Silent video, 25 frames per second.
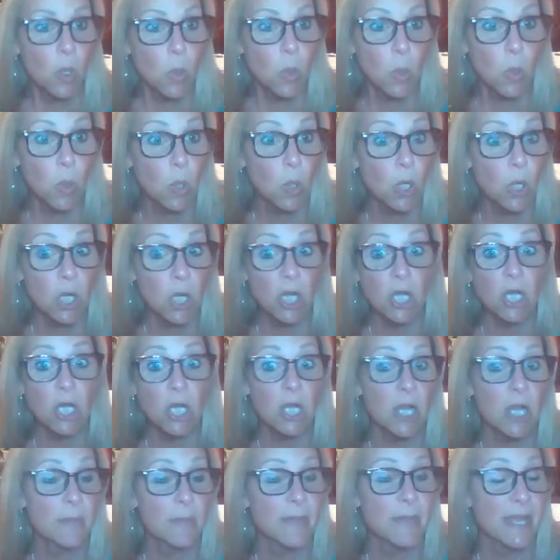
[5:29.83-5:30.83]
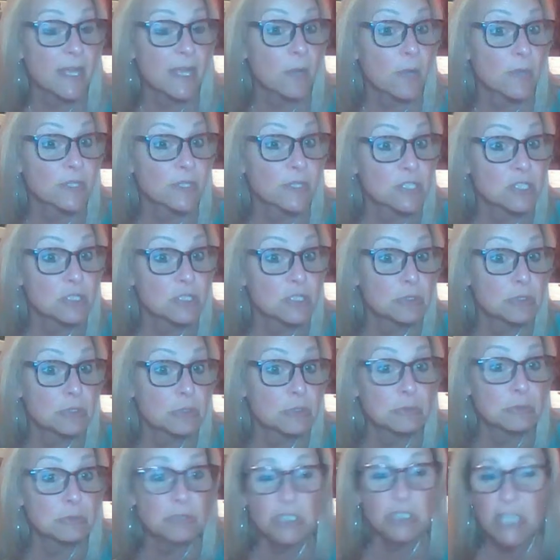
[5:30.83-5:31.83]
Or am I going
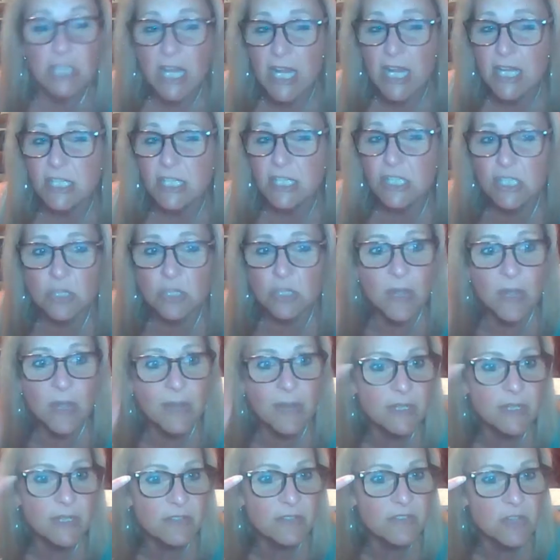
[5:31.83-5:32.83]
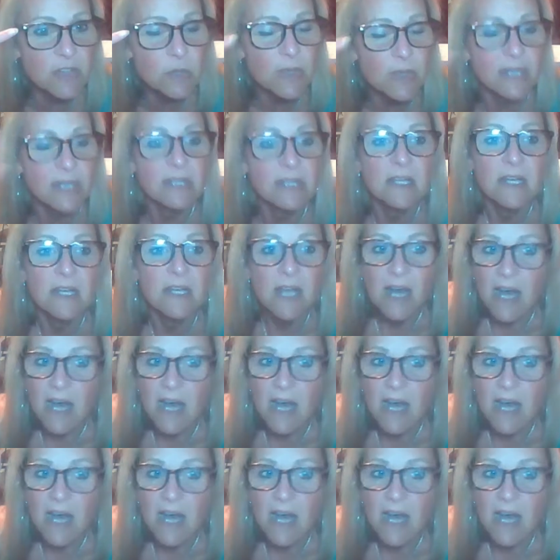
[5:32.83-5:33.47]
to change the way I'm going to view it?